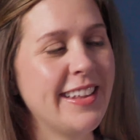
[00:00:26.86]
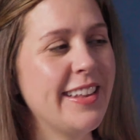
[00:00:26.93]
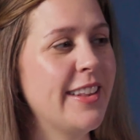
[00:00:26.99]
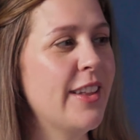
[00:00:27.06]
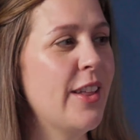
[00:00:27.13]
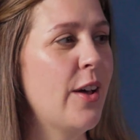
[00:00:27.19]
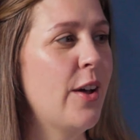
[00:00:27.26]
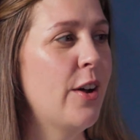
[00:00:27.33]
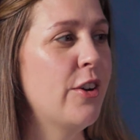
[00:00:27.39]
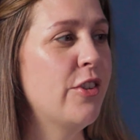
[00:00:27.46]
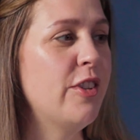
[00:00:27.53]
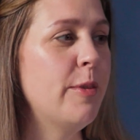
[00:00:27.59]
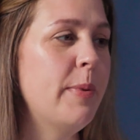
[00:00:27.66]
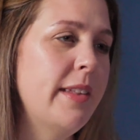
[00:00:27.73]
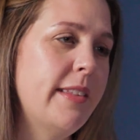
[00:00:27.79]
in our
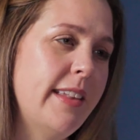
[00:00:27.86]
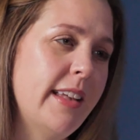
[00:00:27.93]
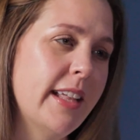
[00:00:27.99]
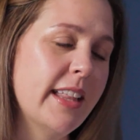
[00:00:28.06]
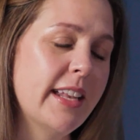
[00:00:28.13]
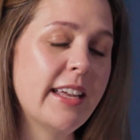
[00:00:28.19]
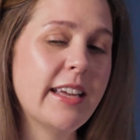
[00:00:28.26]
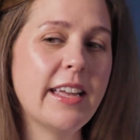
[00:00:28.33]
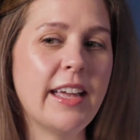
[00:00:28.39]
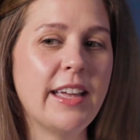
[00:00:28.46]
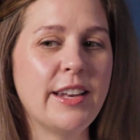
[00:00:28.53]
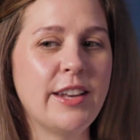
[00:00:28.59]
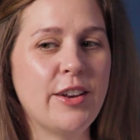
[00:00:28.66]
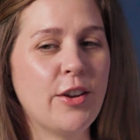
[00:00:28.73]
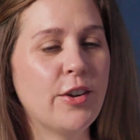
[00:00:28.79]
GPC clinic
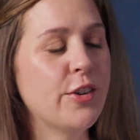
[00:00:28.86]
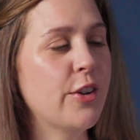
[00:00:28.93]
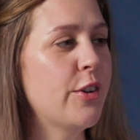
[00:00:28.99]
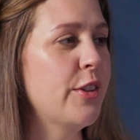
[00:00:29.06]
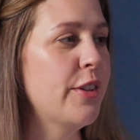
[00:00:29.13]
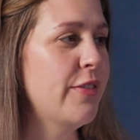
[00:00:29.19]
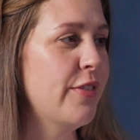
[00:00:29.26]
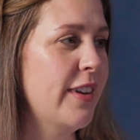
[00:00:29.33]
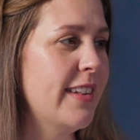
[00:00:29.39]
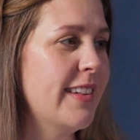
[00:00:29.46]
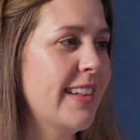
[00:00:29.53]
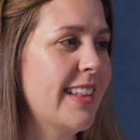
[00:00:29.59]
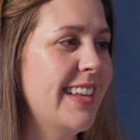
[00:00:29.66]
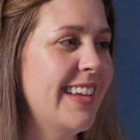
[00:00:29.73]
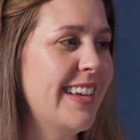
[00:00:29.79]
and in our Circle of
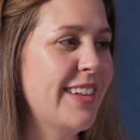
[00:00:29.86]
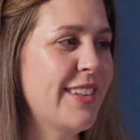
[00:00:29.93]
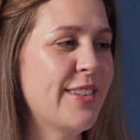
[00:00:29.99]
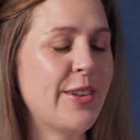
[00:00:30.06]
Friends clinic,